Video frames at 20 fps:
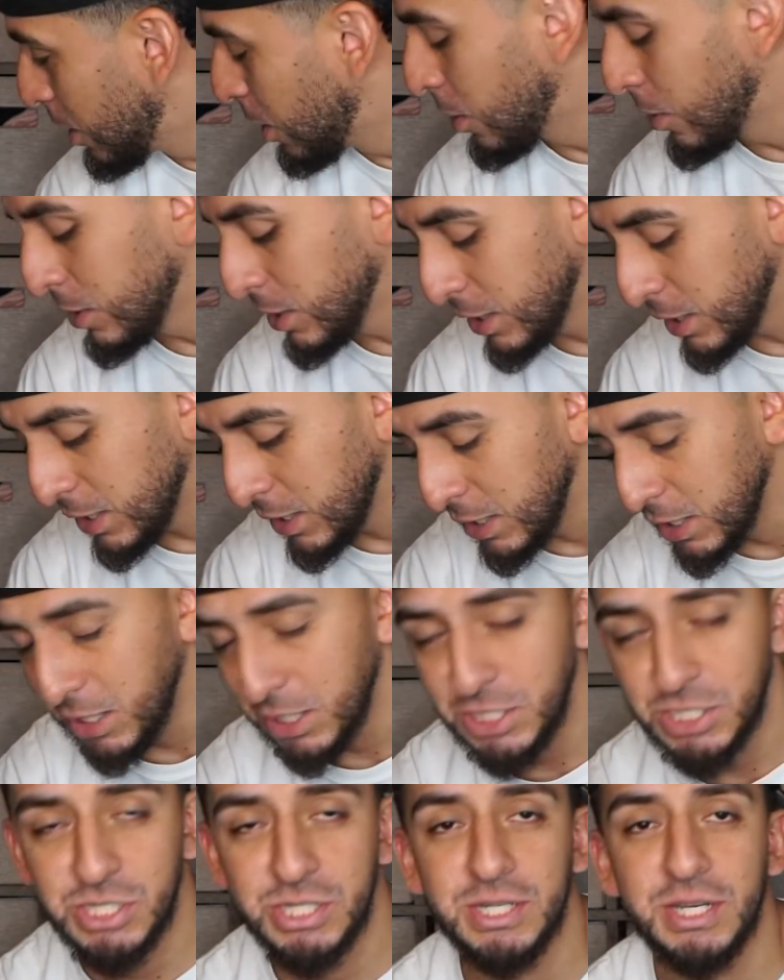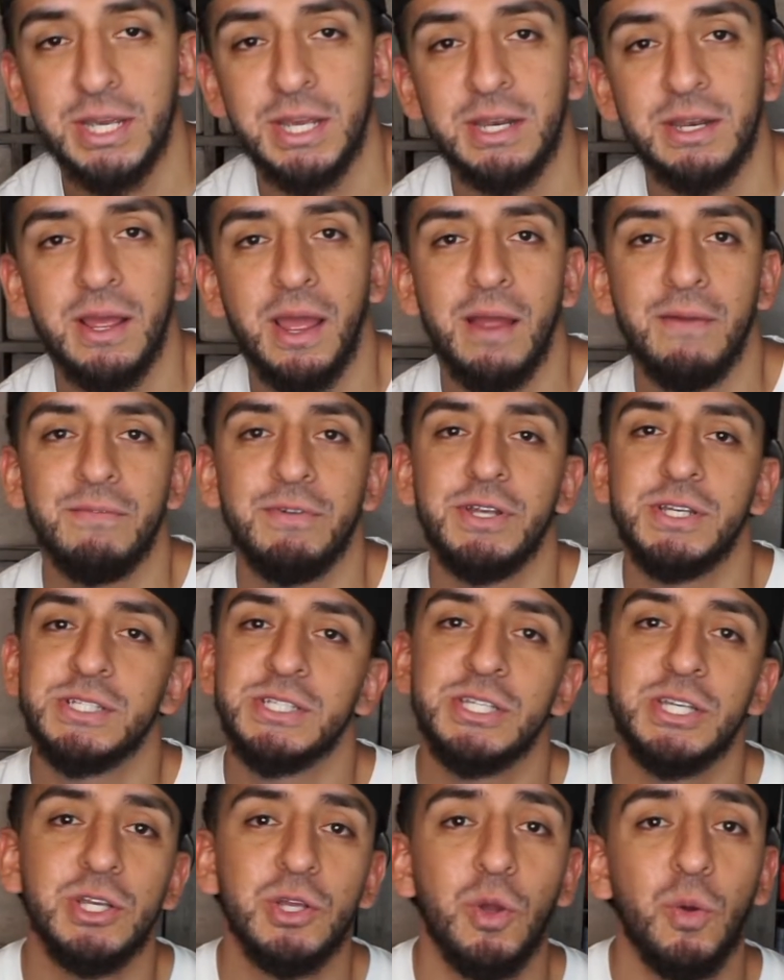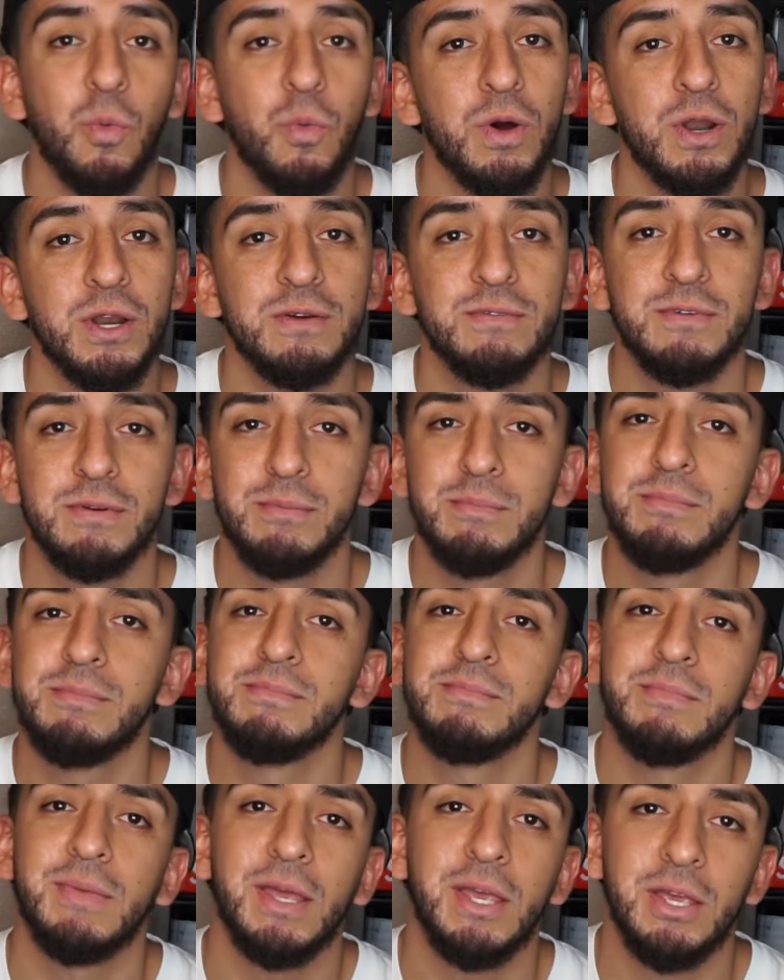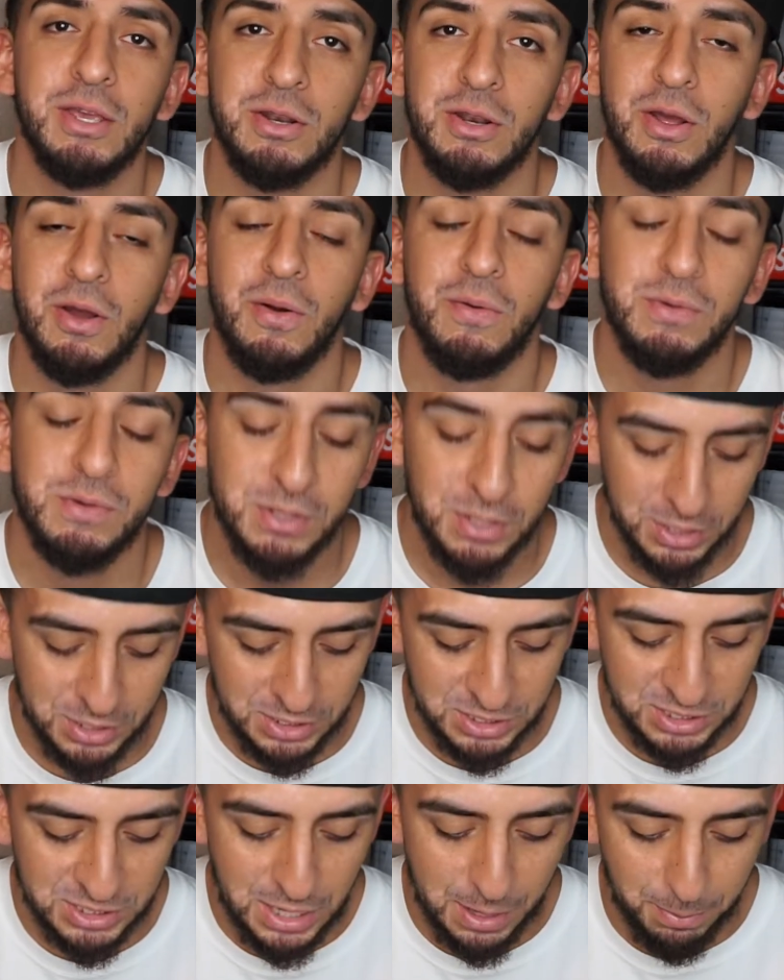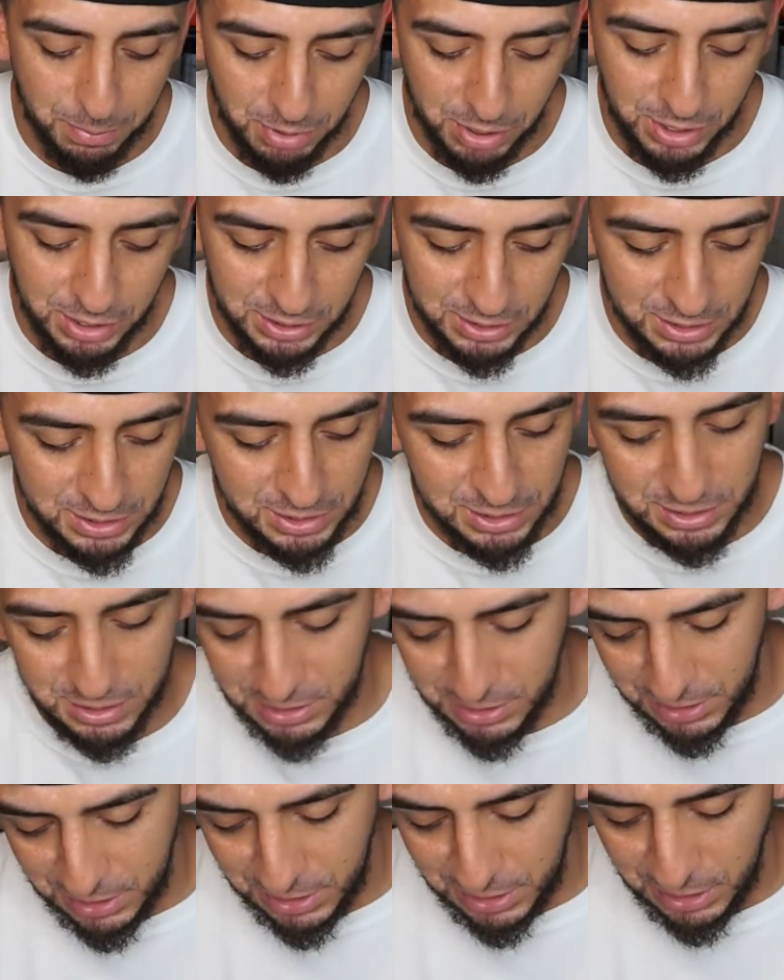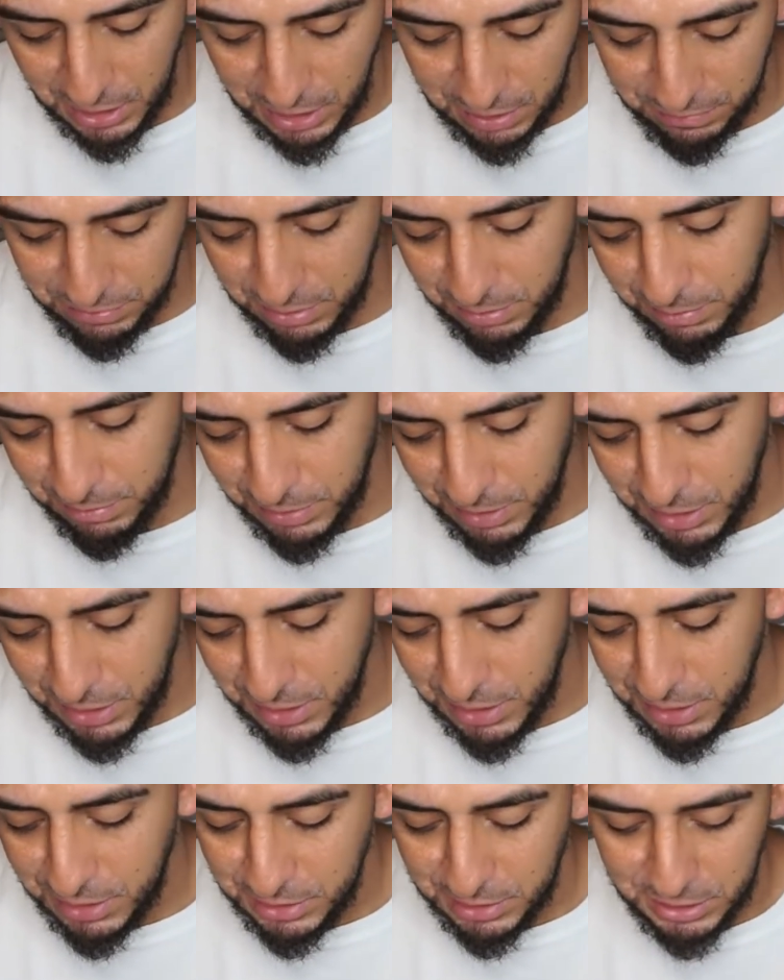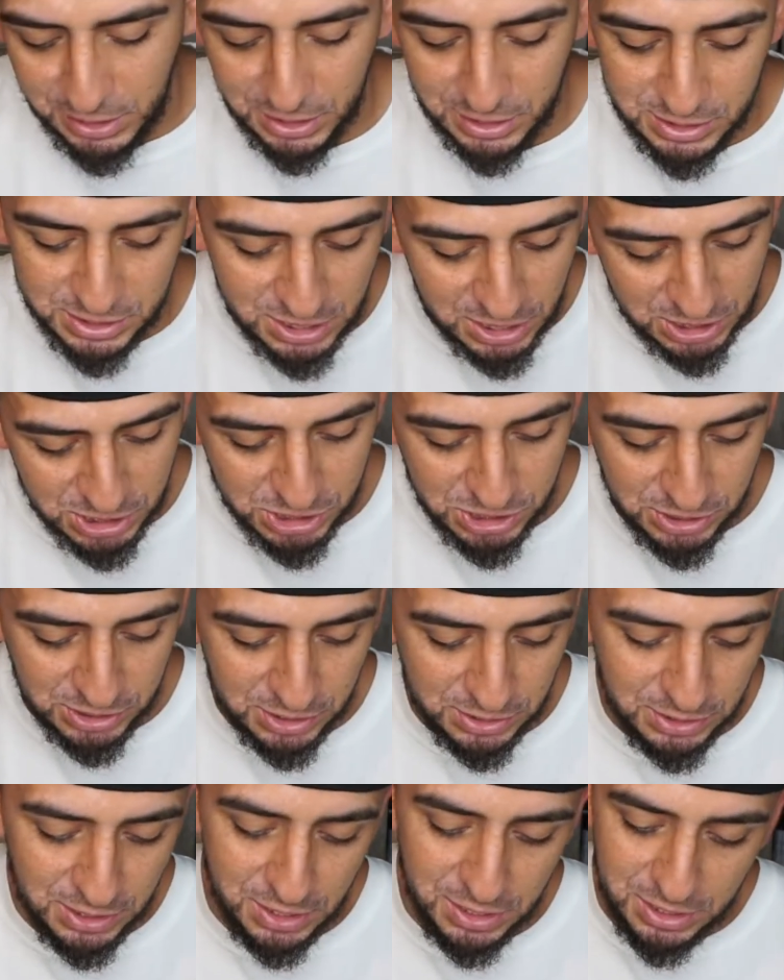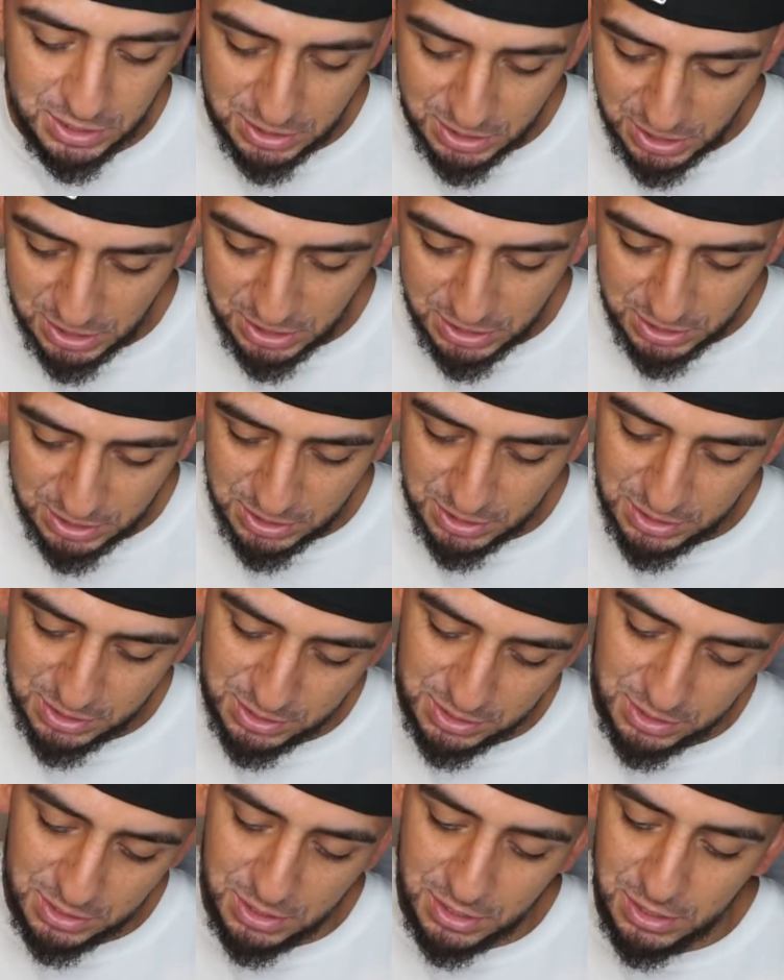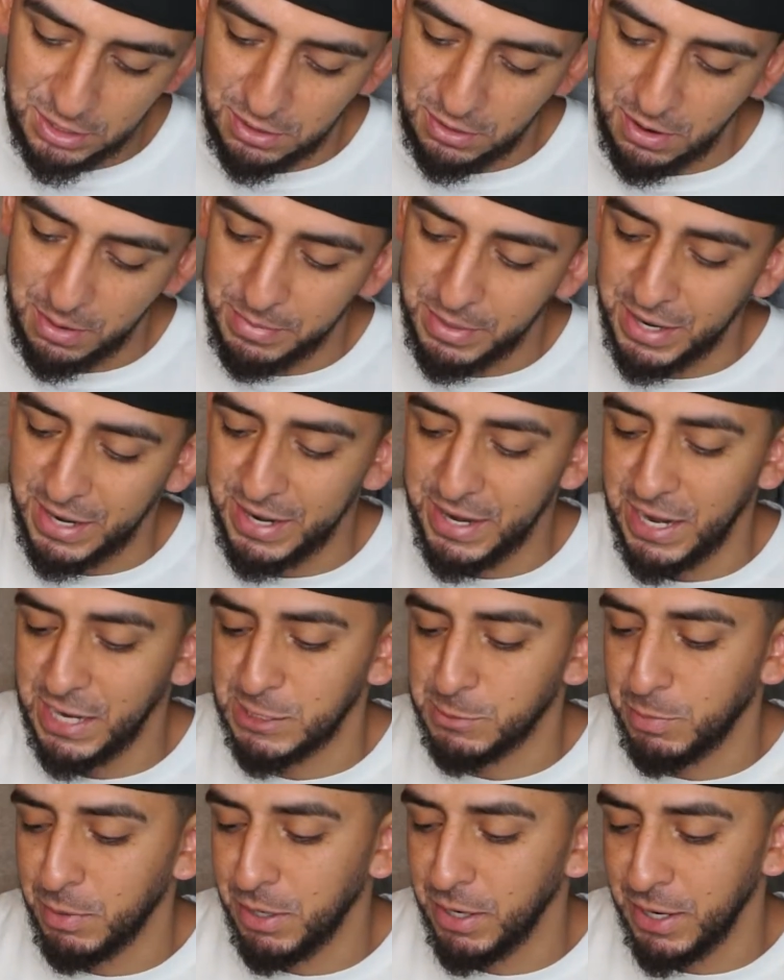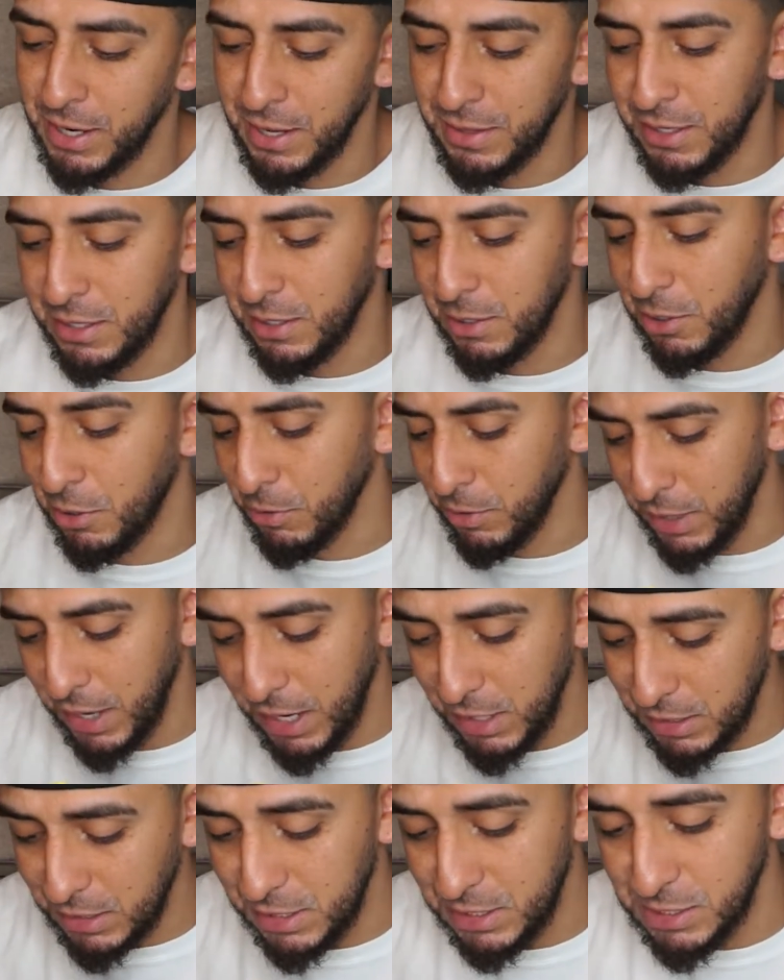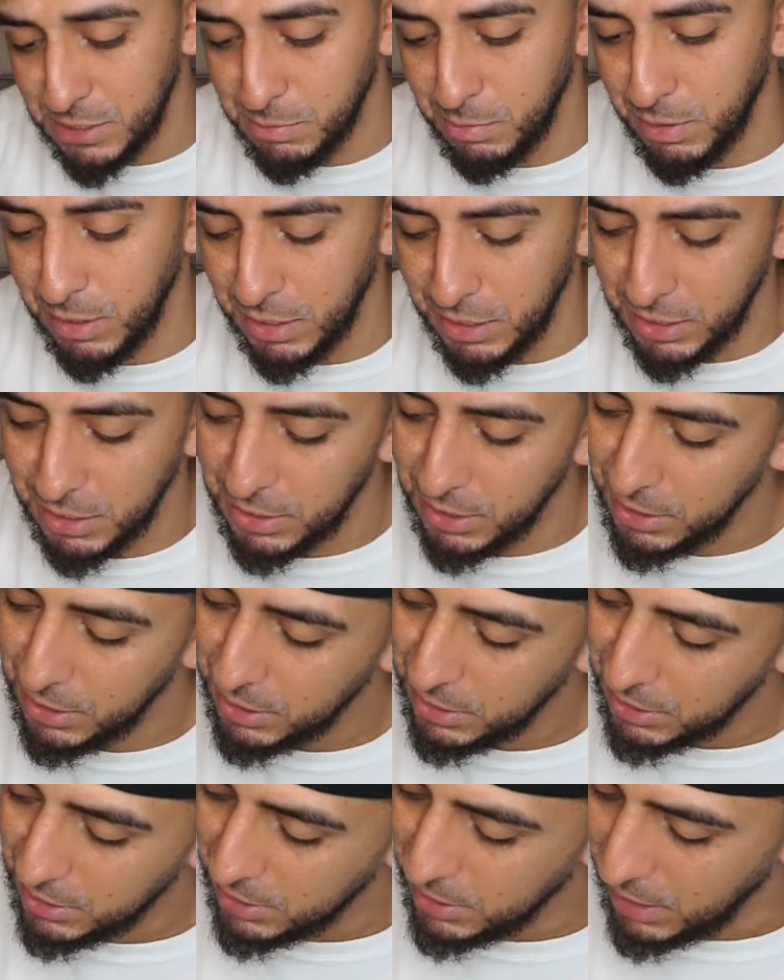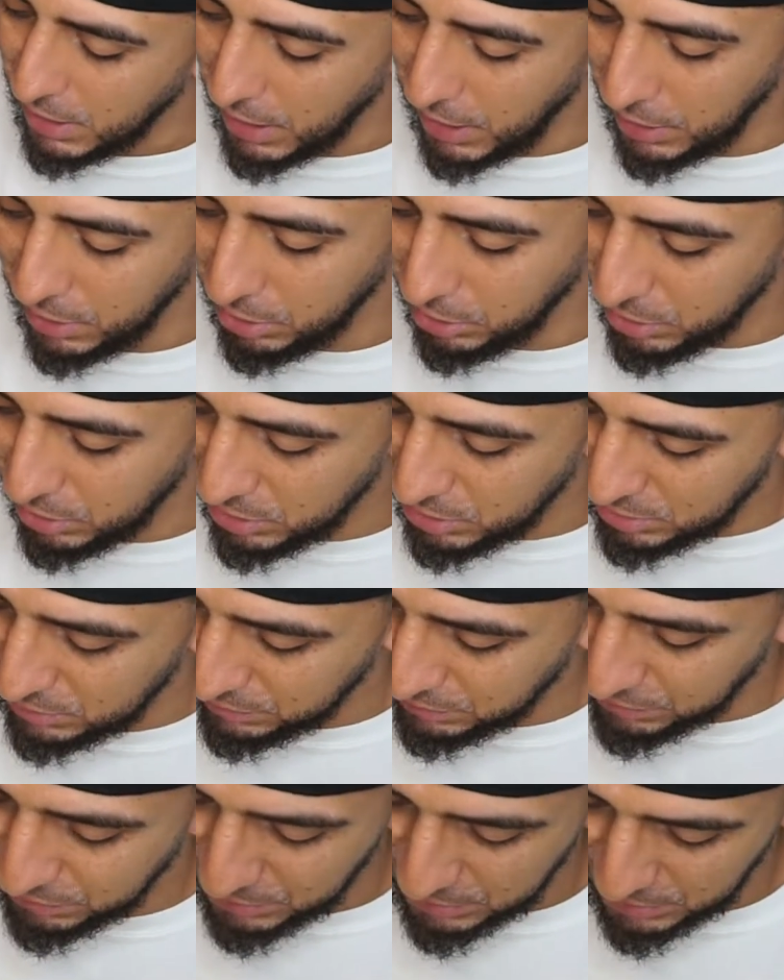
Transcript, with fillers: on each and every single one of them you know, separately, give them the attention that they need. You know, I'm not an expert and I didn't create these, but I love